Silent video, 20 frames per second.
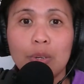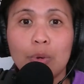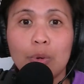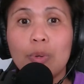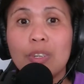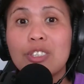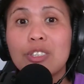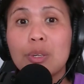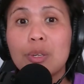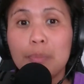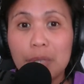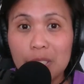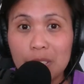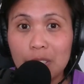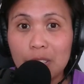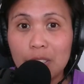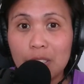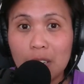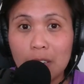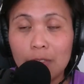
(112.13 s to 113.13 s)
who is
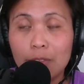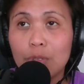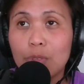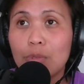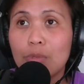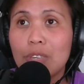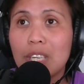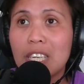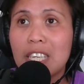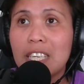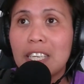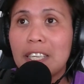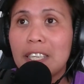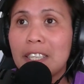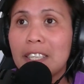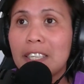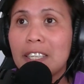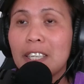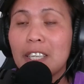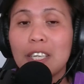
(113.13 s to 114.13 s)
committed enough to really
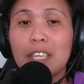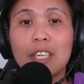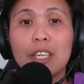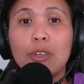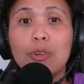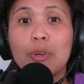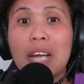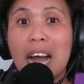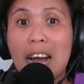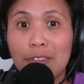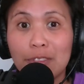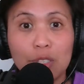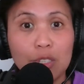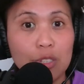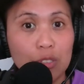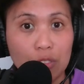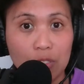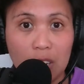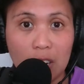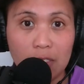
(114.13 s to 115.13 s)
look after
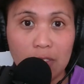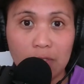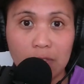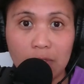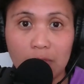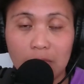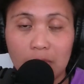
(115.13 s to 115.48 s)
yourself,